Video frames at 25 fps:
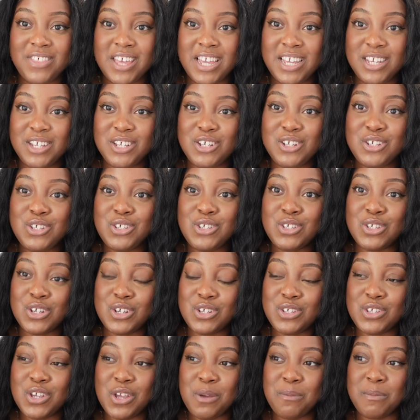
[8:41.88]
thank you so,
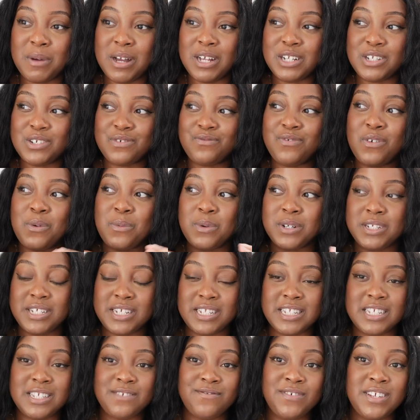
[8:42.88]
so much for
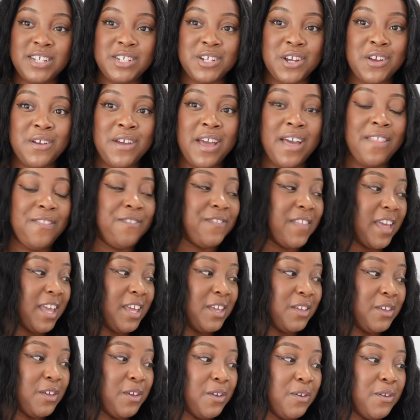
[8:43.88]
watching this video, and
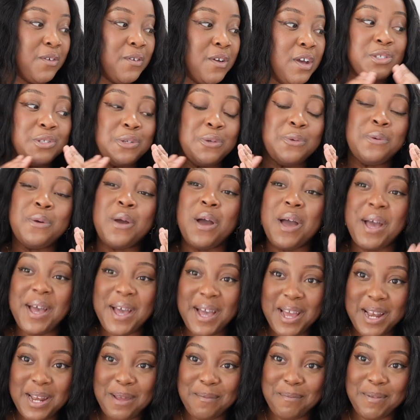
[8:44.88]
thank you to
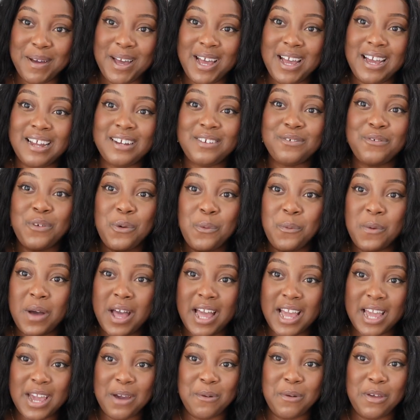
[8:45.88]
Early Bird for
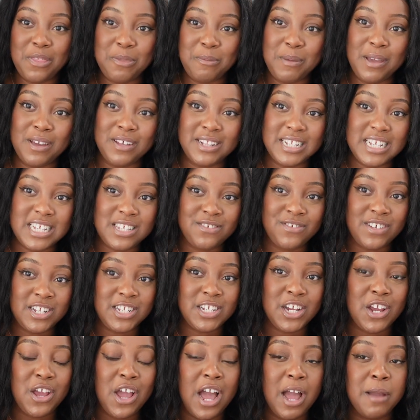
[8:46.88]
working with me on this
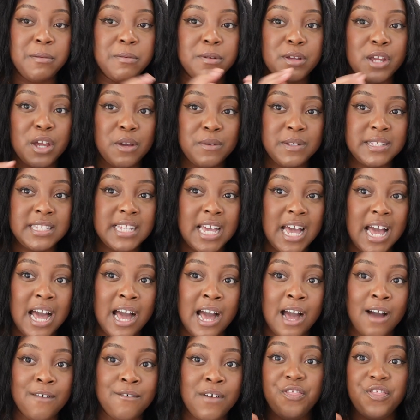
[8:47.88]
video. I'm going to
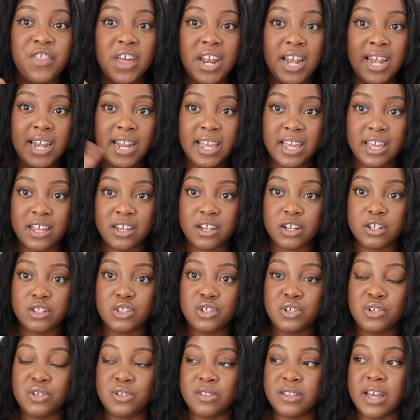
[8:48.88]
have the link
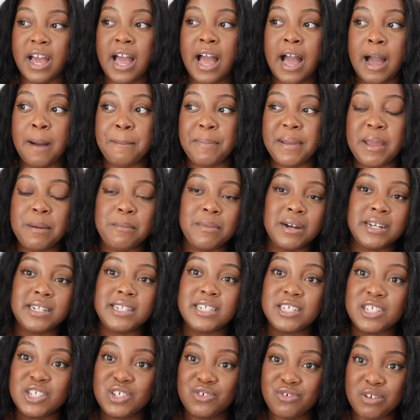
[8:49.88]
to the app in my
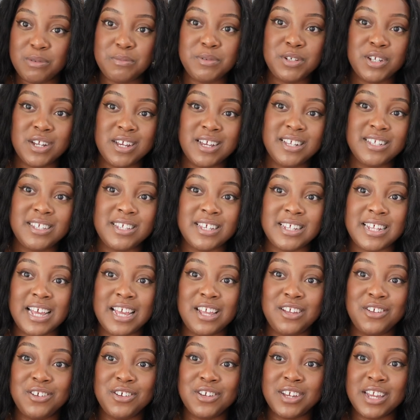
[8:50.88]
description so
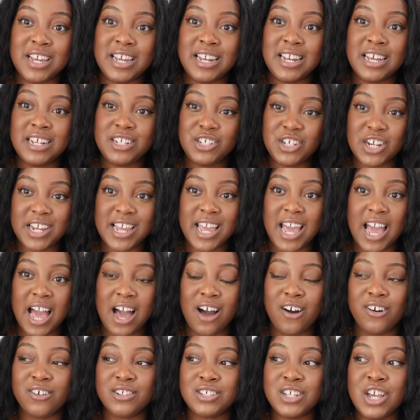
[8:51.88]
that you can check it
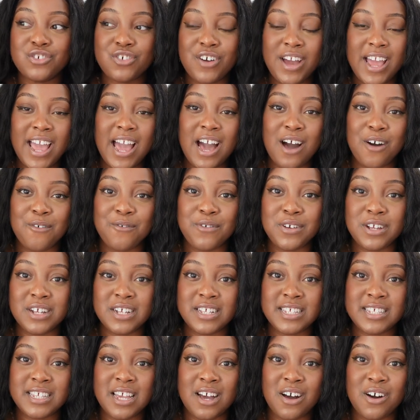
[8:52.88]
out, try it out for
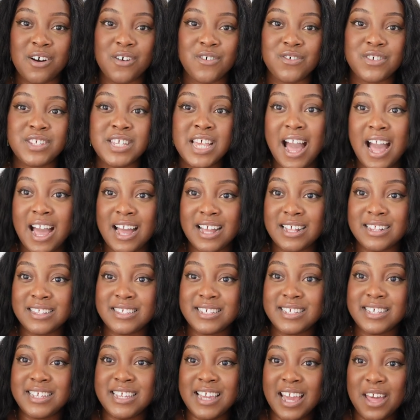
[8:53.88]
yourselves,
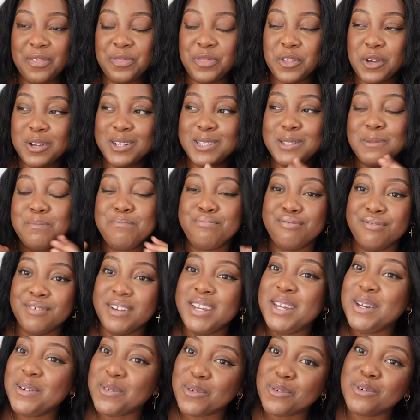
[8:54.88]
and get those
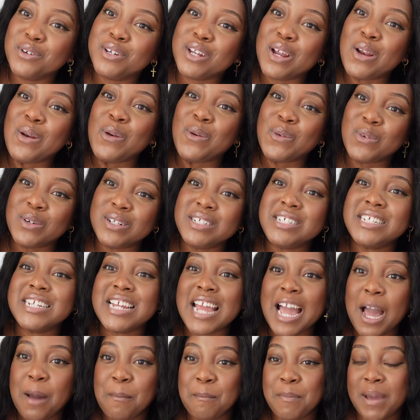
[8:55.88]
pre order launch
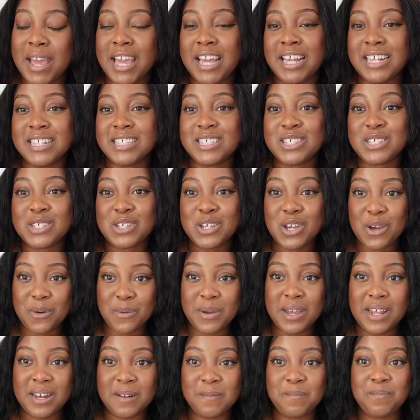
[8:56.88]
campaigns
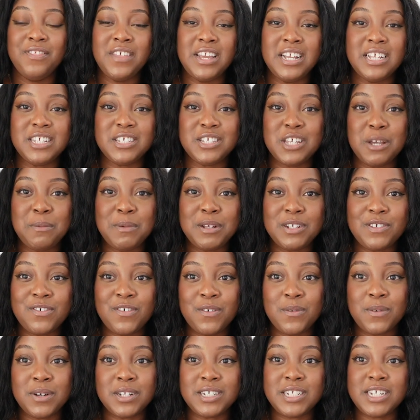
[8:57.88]
going. Thank you so much
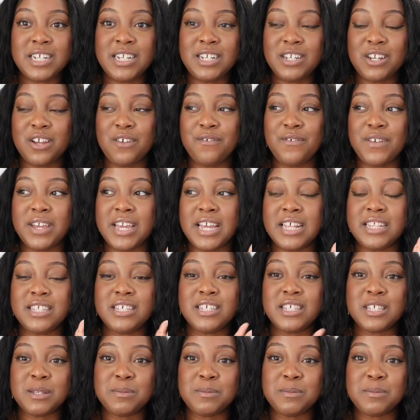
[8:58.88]
for watching. Don't forget to